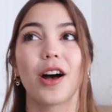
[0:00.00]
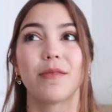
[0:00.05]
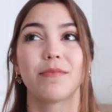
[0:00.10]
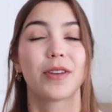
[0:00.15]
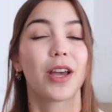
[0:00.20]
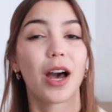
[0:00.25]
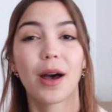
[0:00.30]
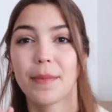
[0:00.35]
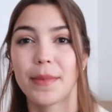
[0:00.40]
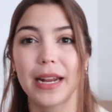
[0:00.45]

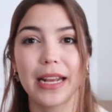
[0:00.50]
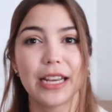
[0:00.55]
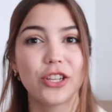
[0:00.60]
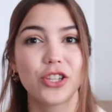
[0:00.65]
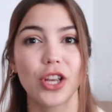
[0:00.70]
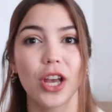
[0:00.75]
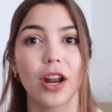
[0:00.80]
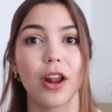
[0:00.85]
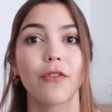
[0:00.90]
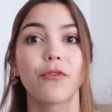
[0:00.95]

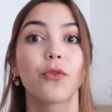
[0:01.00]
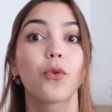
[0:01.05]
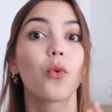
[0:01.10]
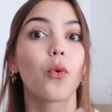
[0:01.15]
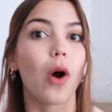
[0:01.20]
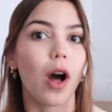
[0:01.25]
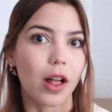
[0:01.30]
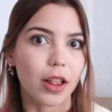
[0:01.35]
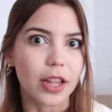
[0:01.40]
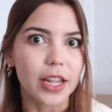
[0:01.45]
combination of
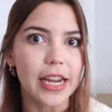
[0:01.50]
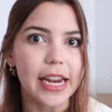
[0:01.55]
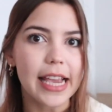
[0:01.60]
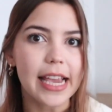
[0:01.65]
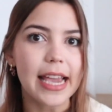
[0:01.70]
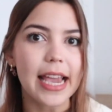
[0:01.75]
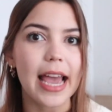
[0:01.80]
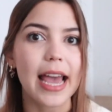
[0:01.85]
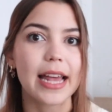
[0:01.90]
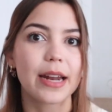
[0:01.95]

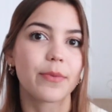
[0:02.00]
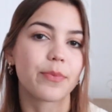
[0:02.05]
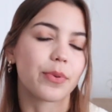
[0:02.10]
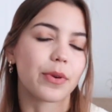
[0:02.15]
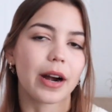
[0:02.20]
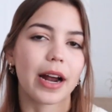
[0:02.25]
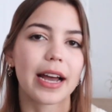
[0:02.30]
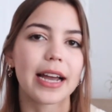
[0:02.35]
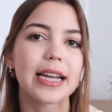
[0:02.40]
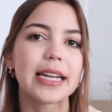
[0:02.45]
quality and
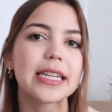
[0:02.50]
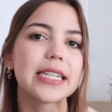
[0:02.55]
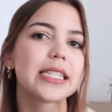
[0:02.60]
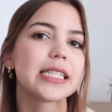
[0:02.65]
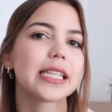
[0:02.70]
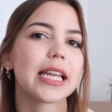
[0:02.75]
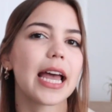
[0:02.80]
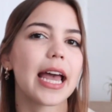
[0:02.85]
price,